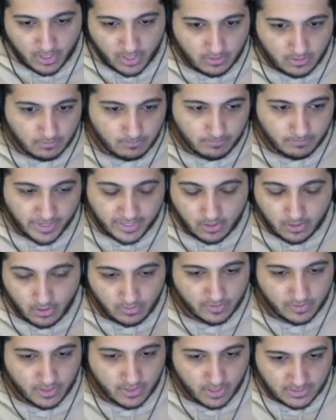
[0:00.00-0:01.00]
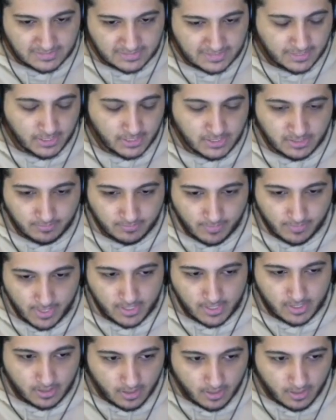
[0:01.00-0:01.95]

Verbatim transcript: I'll make all the cuts that I need to make.